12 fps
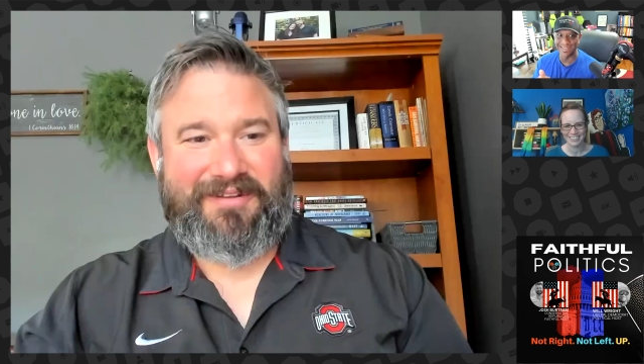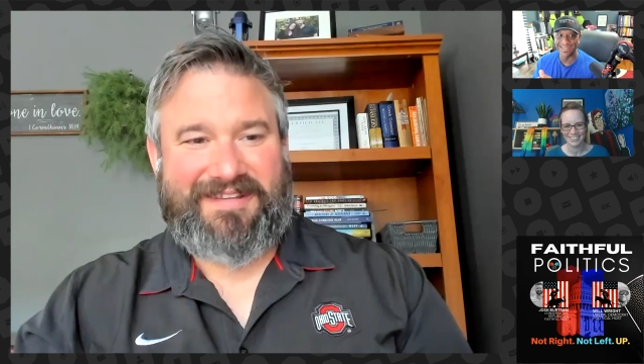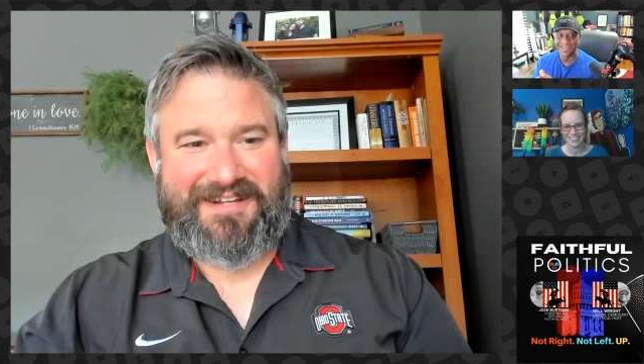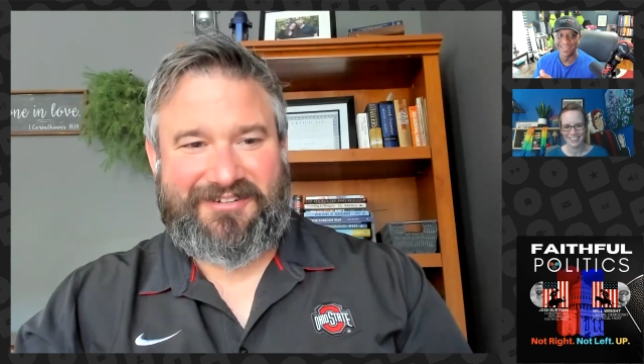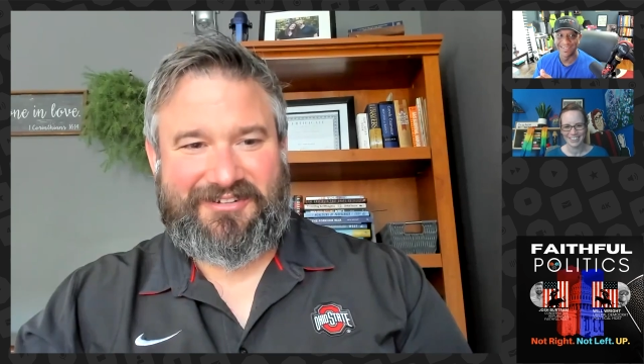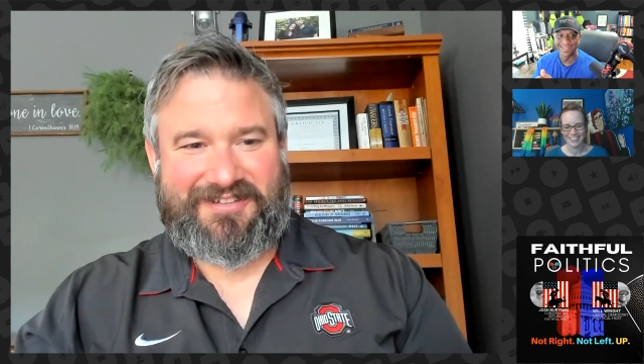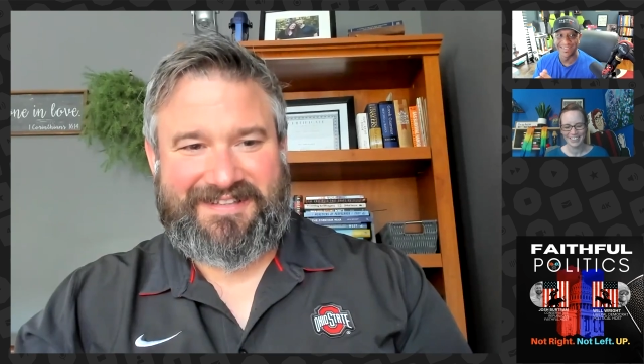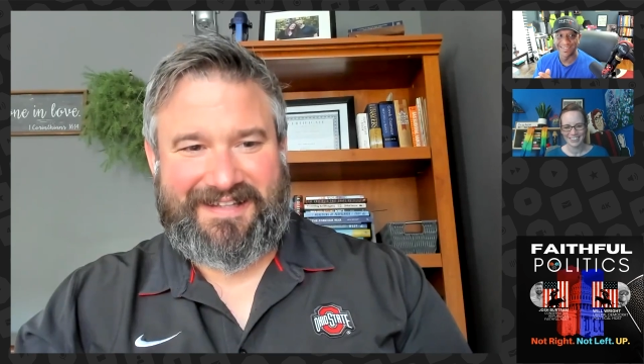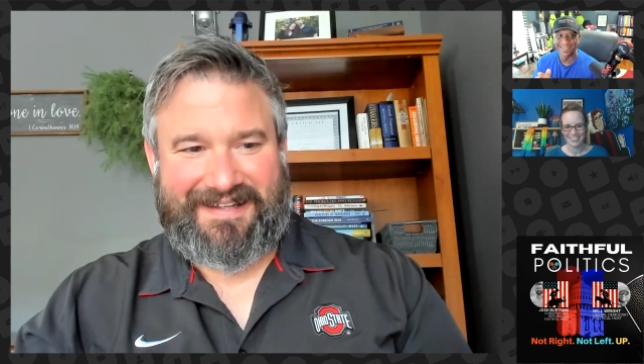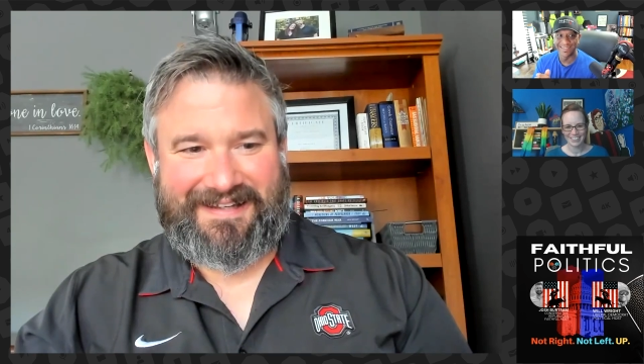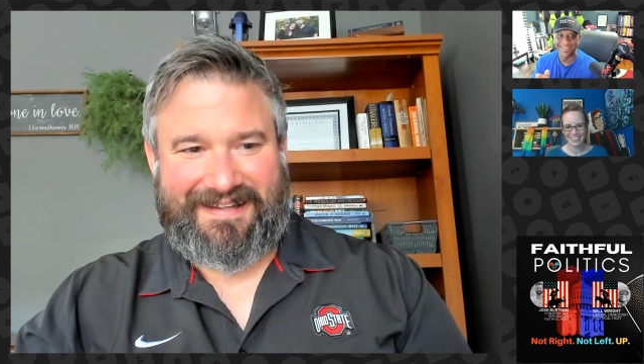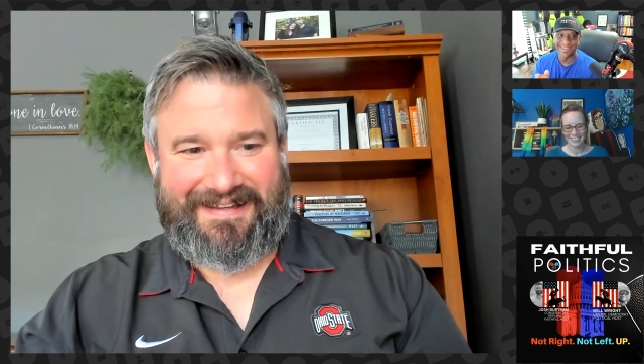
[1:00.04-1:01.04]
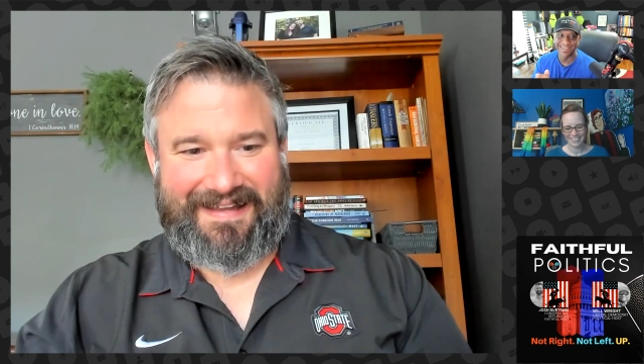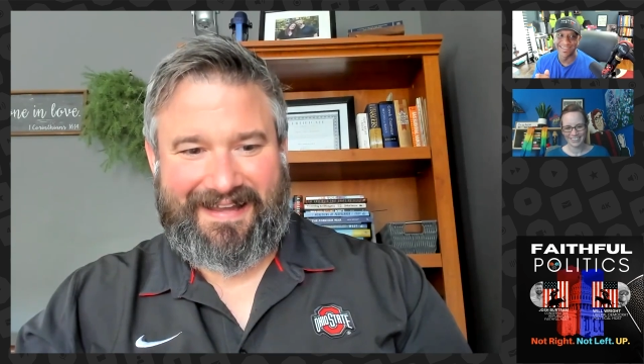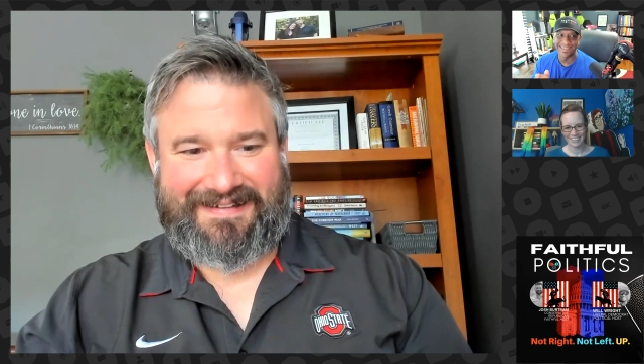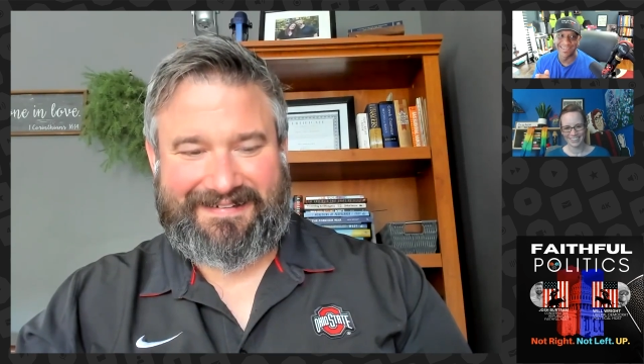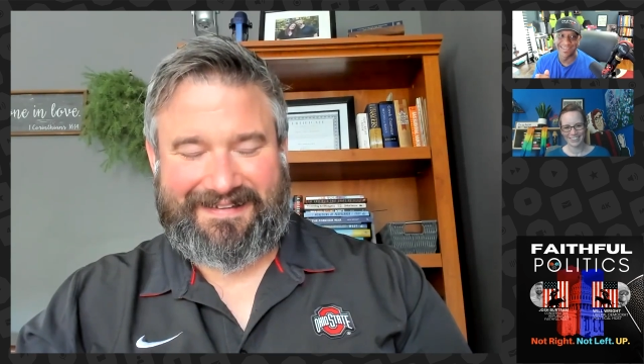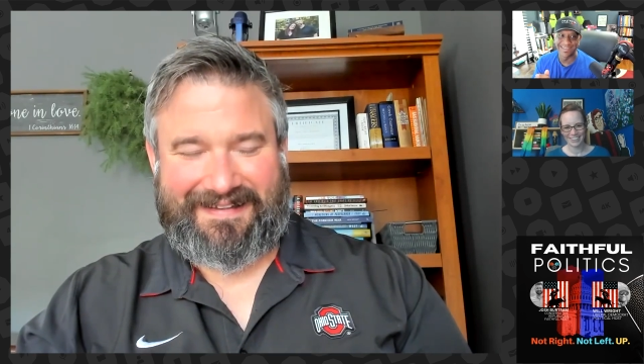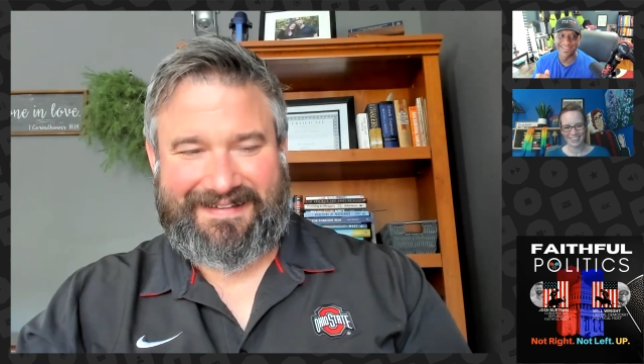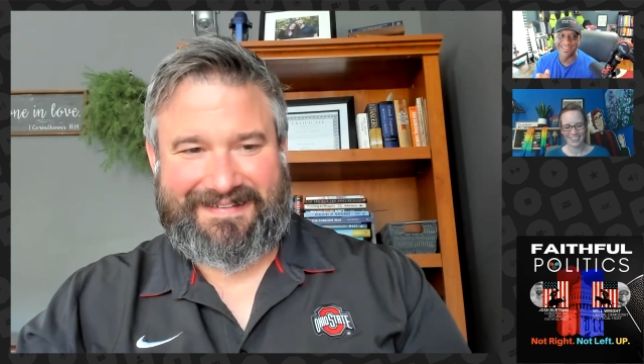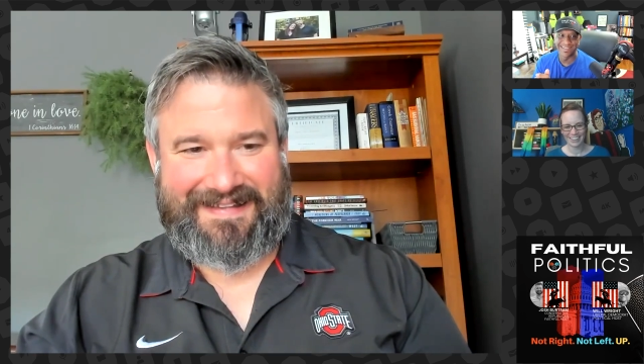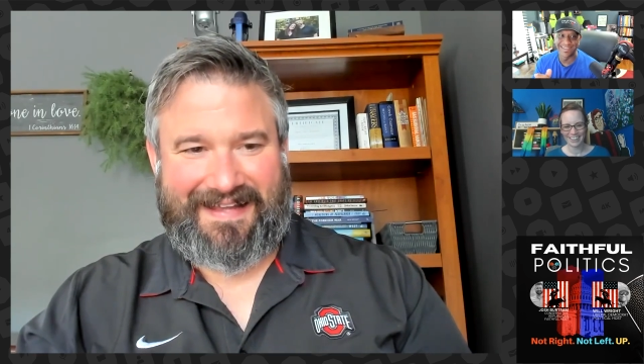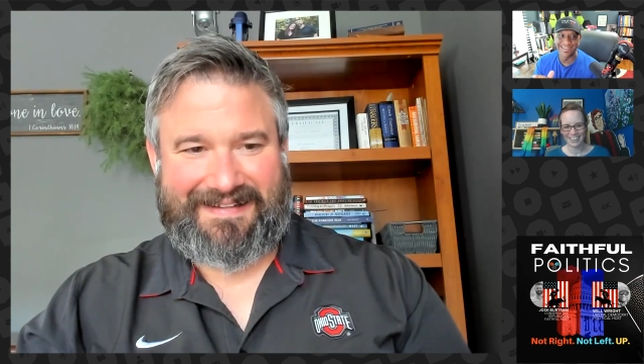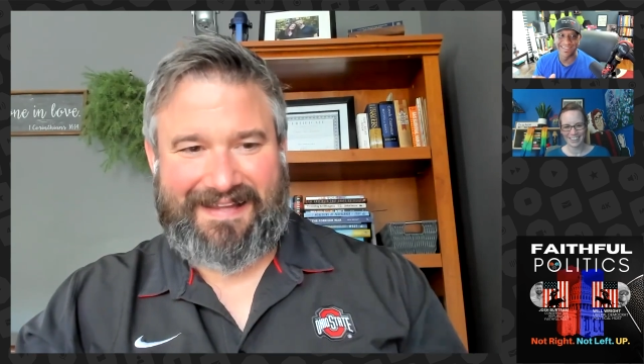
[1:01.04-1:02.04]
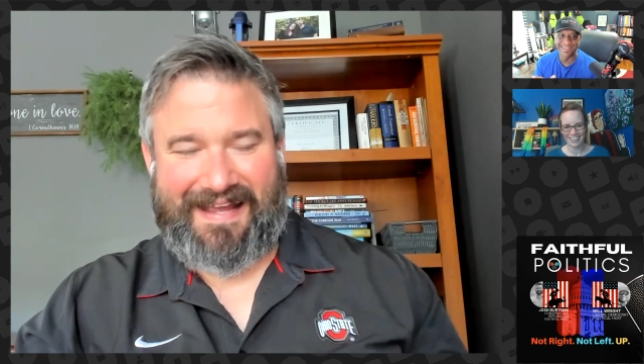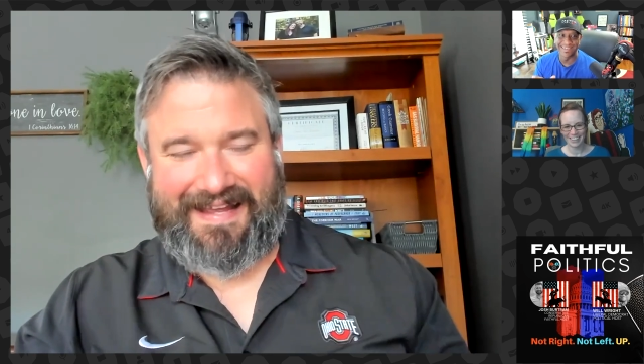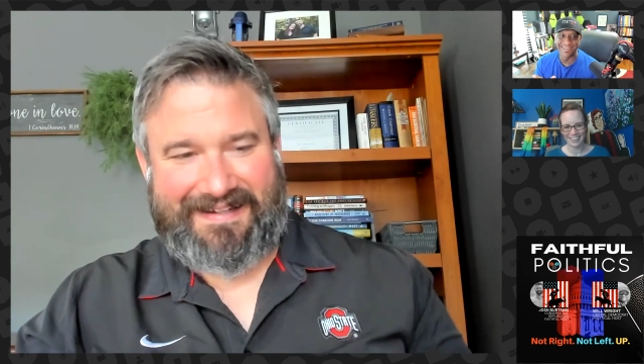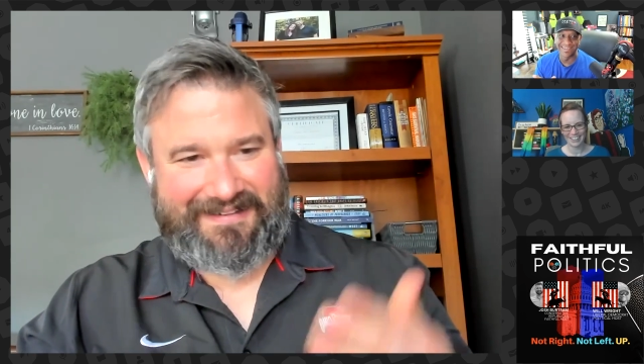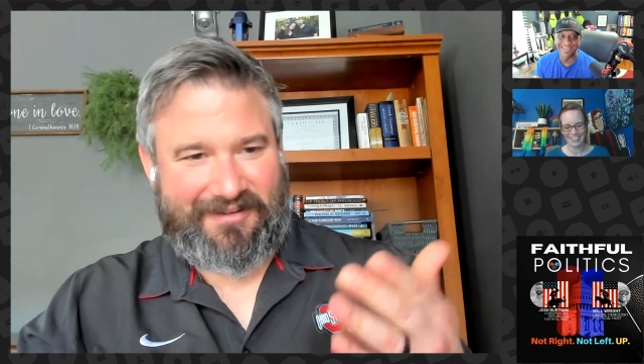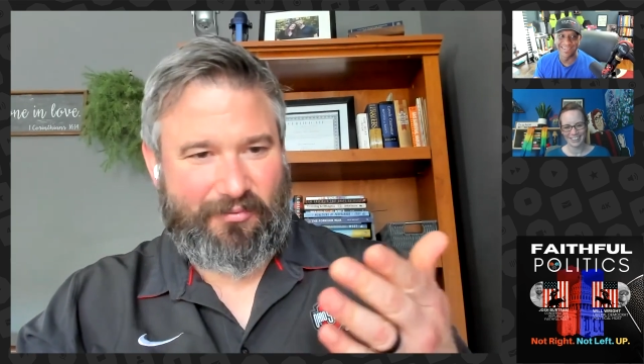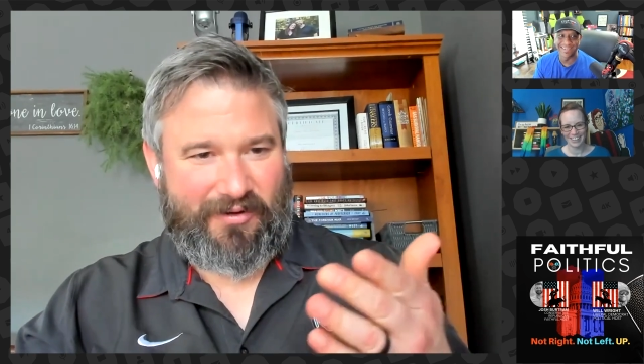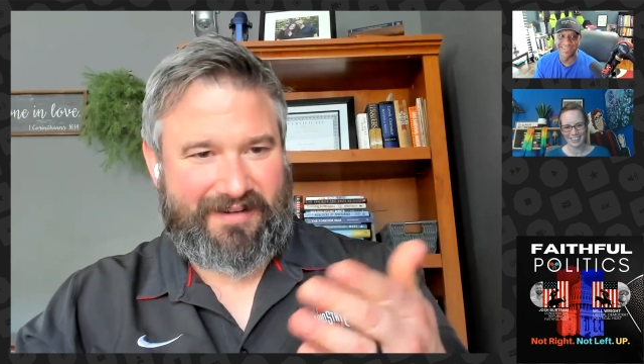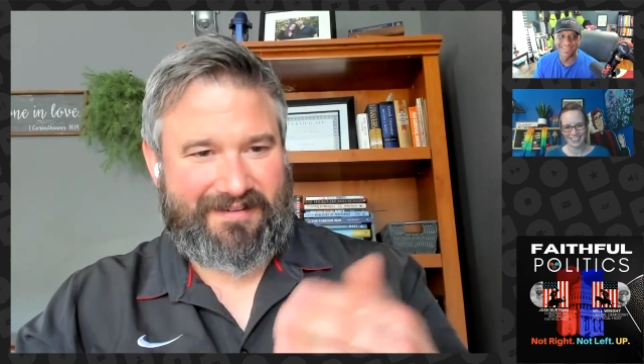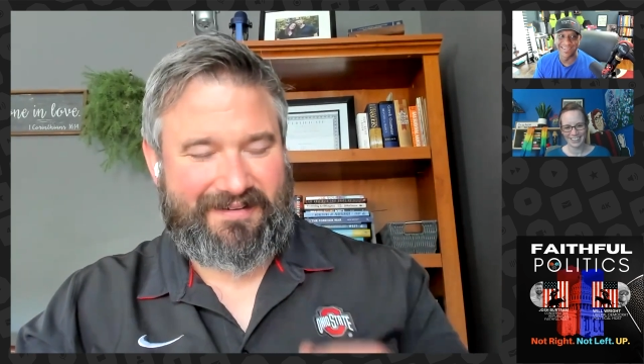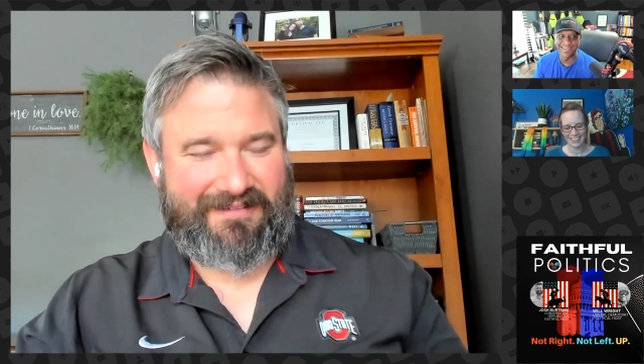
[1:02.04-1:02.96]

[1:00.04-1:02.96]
what's interesting, Ashley, is that I actually went